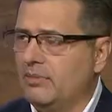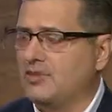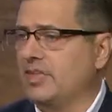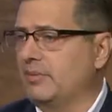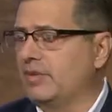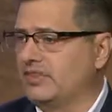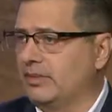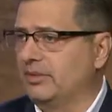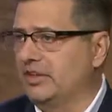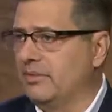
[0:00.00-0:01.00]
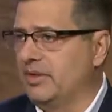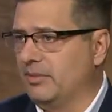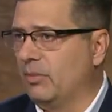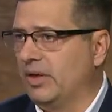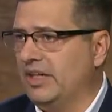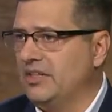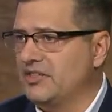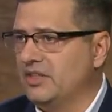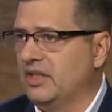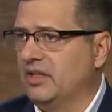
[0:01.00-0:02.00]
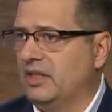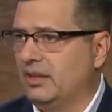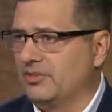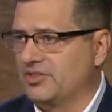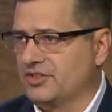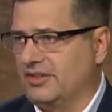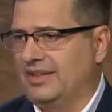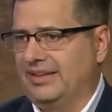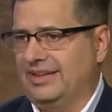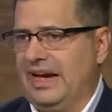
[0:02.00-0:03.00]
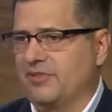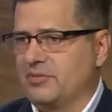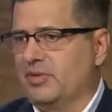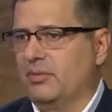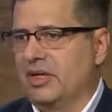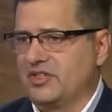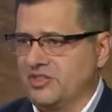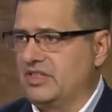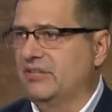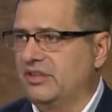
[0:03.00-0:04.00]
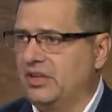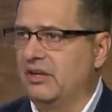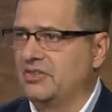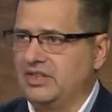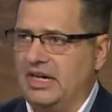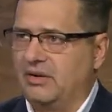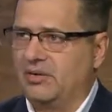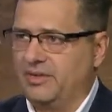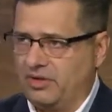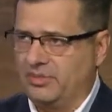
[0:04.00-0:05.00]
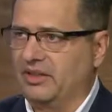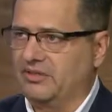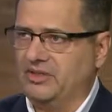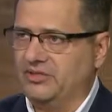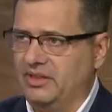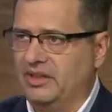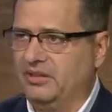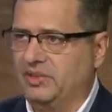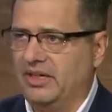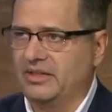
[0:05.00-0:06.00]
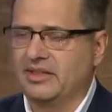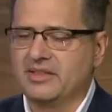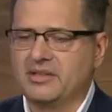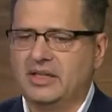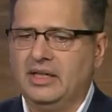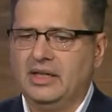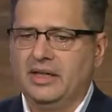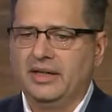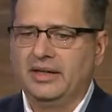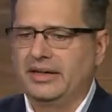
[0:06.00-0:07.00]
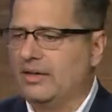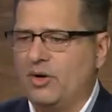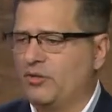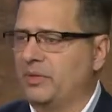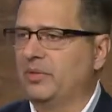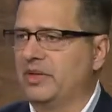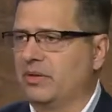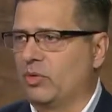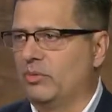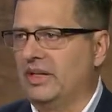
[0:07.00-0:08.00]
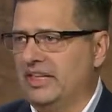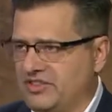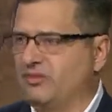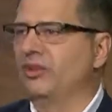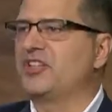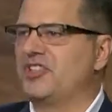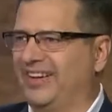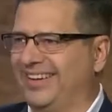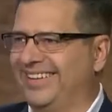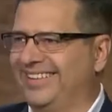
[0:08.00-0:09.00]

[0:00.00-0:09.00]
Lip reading: They're talking about doubling the minimum wage, which is great. I think the average minimum wage is $7 an hour. They want to $15. Biden does. And again, I'm all for people making more money. It's inflationary.